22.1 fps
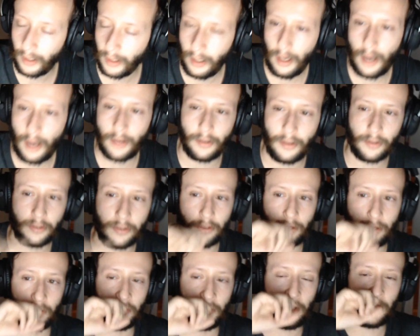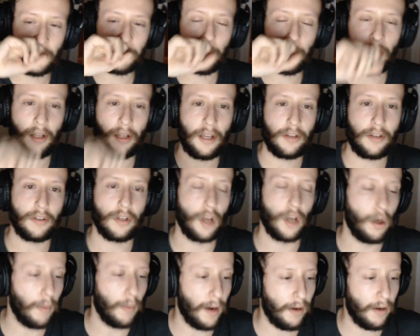This display likes to go
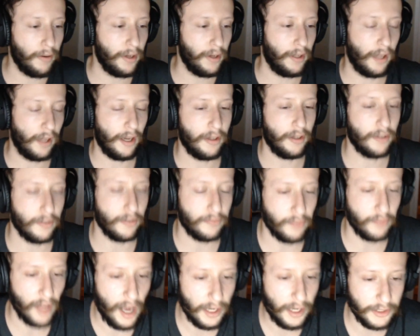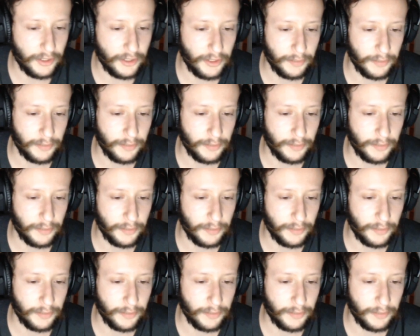out. It likes to flash.